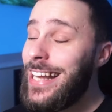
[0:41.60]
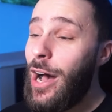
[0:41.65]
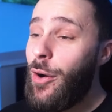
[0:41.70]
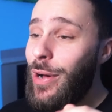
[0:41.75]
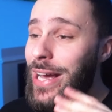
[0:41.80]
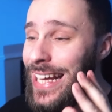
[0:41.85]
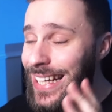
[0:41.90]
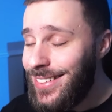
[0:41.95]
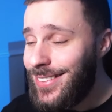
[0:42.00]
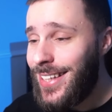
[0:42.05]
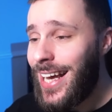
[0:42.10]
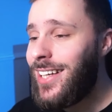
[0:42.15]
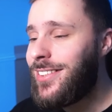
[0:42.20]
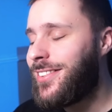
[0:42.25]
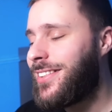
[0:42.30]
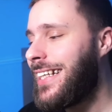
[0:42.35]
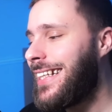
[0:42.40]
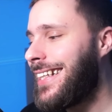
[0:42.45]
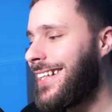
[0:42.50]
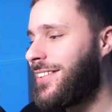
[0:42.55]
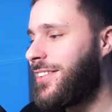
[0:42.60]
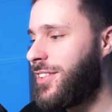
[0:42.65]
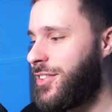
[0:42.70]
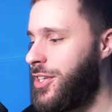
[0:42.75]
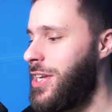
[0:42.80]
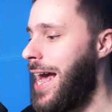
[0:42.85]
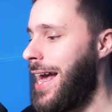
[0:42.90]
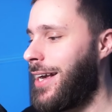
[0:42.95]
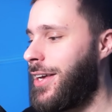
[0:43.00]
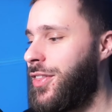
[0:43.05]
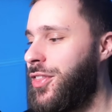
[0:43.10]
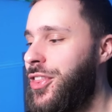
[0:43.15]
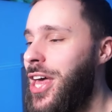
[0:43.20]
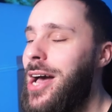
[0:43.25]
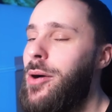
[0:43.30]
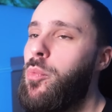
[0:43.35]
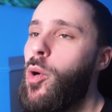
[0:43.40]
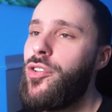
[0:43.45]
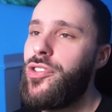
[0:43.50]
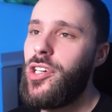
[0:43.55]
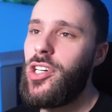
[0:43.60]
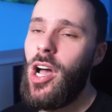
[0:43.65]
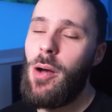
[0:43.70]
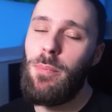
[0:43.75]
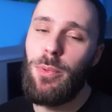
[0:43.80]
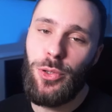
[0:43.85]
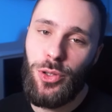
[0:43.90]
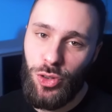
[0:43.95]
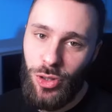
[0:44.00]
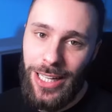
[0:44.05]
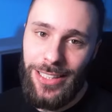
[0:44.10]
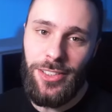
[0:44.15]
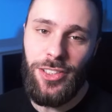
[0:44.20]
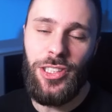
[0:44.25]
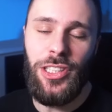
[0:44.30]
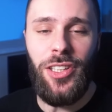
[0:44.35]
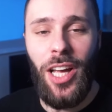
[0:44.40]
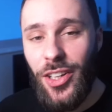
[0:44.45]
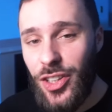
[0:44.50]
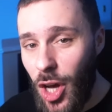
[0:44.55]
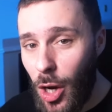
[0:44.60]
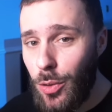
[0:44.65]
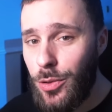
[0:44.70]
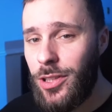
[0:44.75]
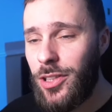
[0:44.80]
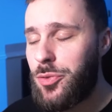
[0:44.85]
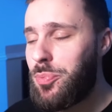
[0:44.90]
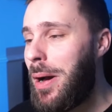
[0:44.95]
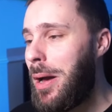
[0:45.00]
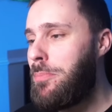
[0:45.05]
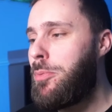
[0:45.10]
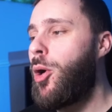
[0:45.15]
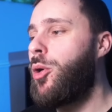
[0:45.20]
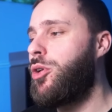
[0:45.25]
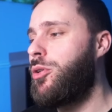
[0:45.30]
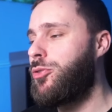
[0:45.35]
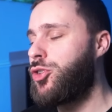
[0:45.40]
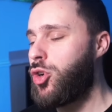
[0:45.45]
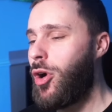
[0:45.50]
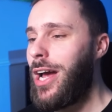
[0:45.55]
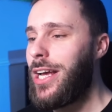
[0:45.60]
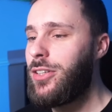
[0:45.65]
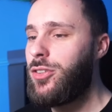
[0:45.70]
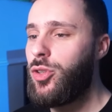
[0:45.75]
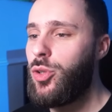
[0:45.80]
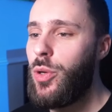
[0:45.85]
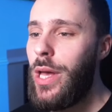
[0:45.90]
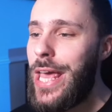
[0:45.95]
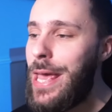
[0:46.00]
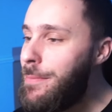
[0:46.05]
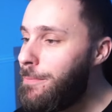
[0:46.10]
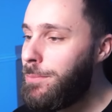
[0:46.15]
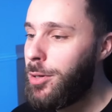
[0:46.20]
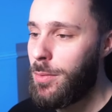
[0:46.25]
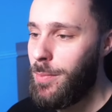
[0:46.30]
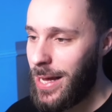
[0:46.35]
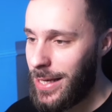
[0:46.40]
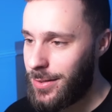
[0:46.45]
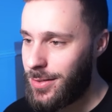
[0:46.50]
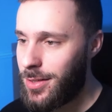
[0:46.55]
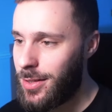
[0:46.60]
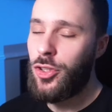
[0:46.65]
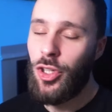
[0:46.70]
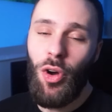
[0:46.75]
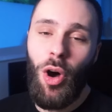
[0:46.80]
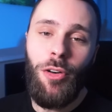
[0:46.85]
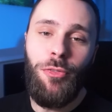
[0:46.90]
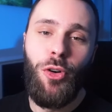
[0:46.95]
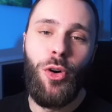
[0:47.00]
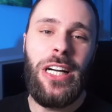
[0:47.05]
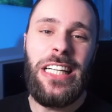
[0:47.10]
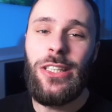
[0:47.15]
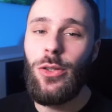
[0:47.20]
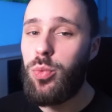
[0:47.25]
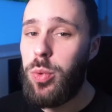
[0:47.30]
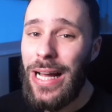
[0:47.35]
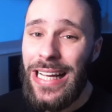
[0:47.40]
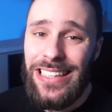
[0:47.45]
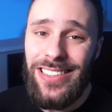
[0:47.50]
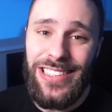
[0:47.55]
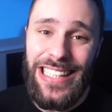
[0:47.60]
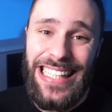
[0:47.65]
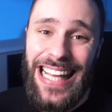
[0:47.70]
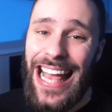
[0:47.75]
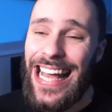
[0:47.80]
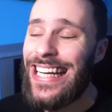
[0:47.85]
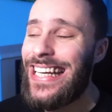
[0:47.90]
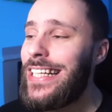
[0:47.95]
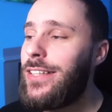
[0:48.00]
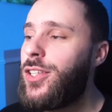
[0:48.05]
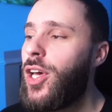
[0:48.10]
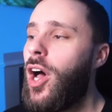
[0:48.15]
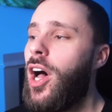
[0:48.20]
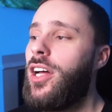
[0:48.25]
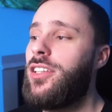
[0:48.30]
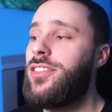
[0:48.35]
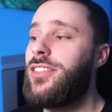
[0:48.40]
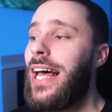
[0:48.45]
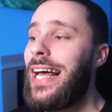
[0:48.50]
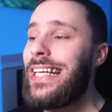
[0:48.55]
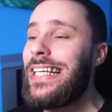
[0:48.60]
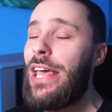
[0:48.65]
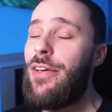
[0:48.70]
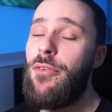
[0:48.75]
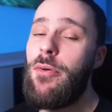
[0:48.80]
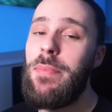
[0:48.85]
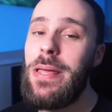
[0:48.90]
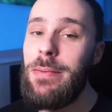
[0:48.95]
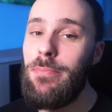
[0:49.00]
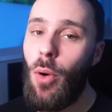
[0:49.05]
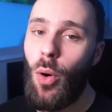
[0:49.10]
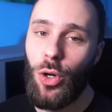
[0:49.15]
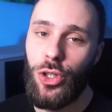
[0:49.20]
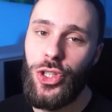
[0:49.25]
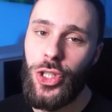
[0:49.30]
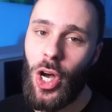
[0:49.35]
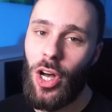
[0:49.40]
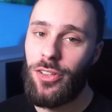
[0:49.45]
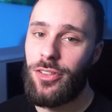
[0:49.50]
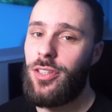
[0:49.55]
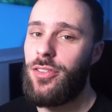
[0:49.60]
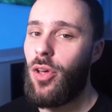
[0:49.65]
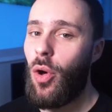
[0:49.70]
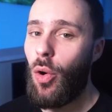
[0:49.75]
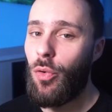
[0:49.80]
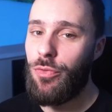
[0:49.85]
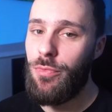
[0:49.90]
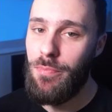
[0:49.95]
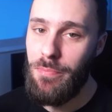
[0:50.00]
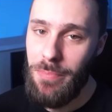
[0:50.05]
Now, in testing this deck, there was a couple strategies I noticed my opponent trying to implement to avoid wasting any turns and giving me more chances of